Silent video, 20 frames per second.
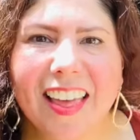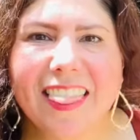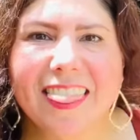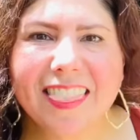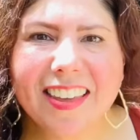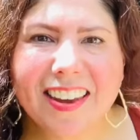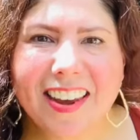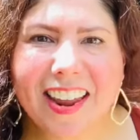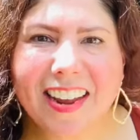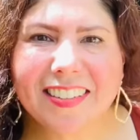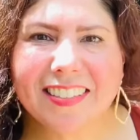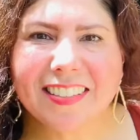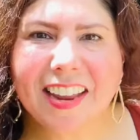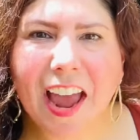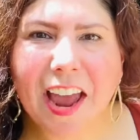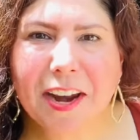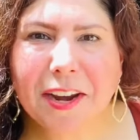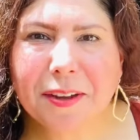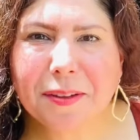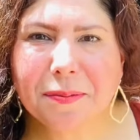The next
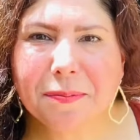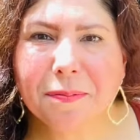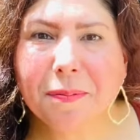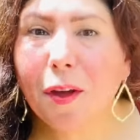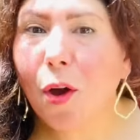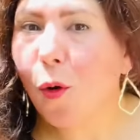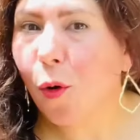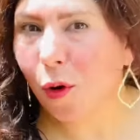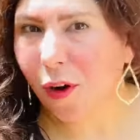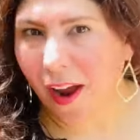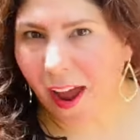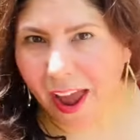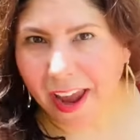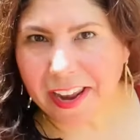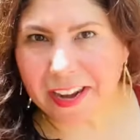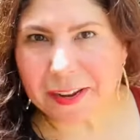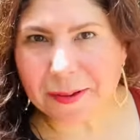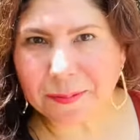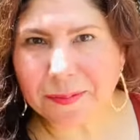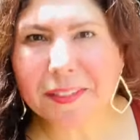item or
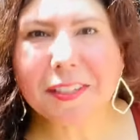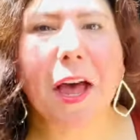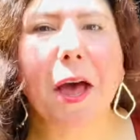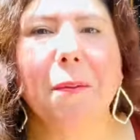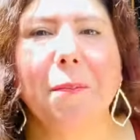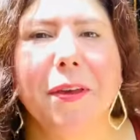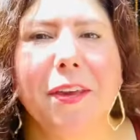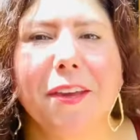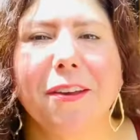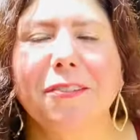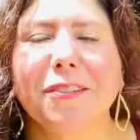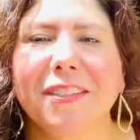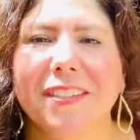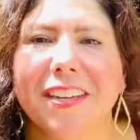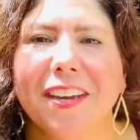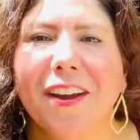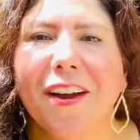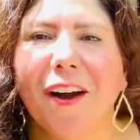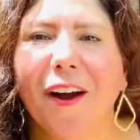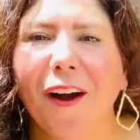items I'll be
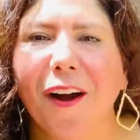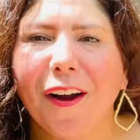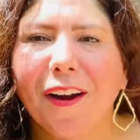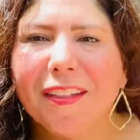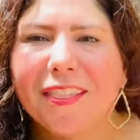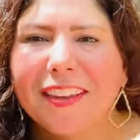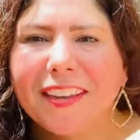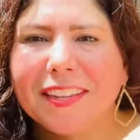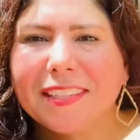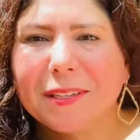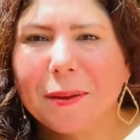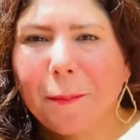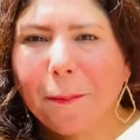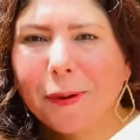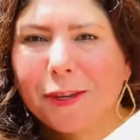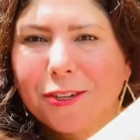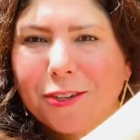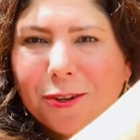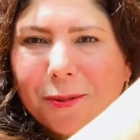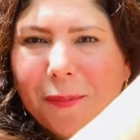using are these
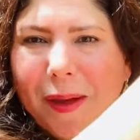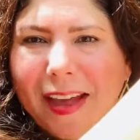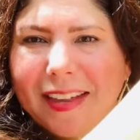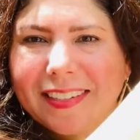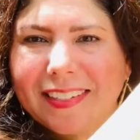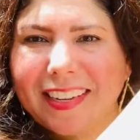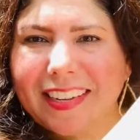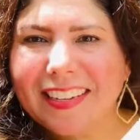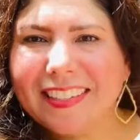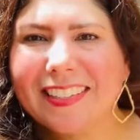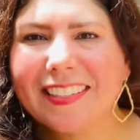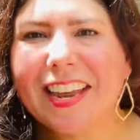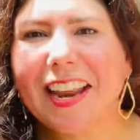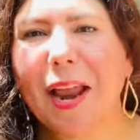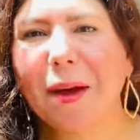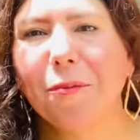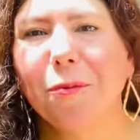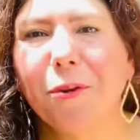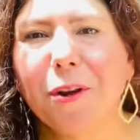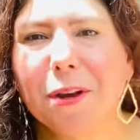bushel baskets and
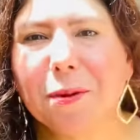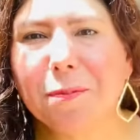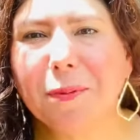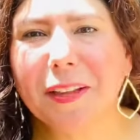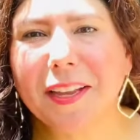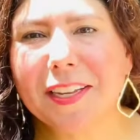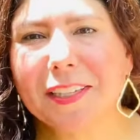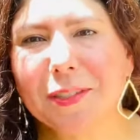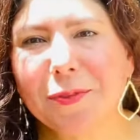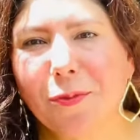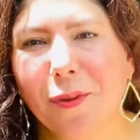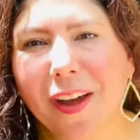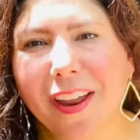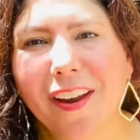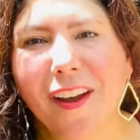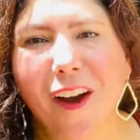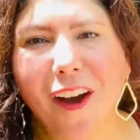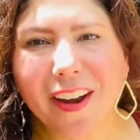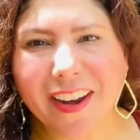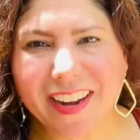I'm going to place
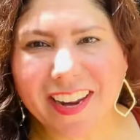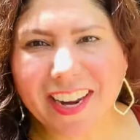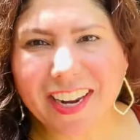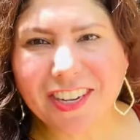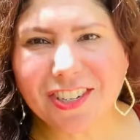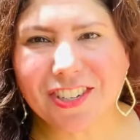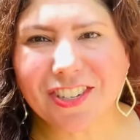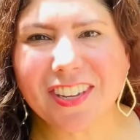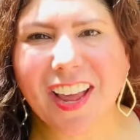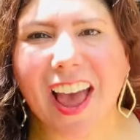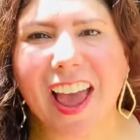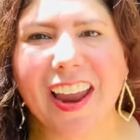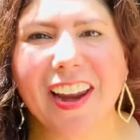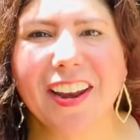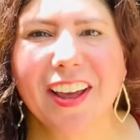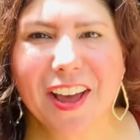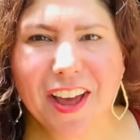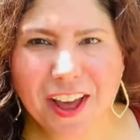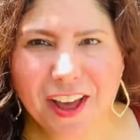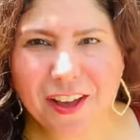one on each side
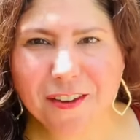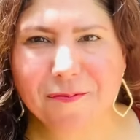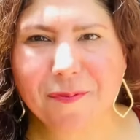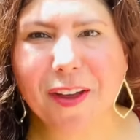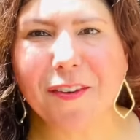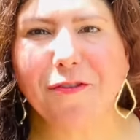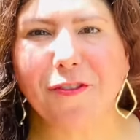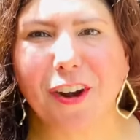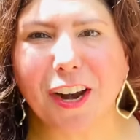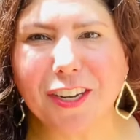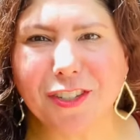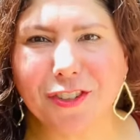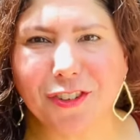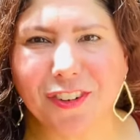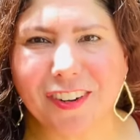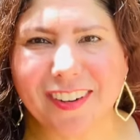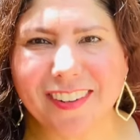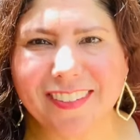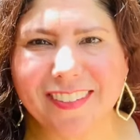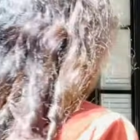of my front door.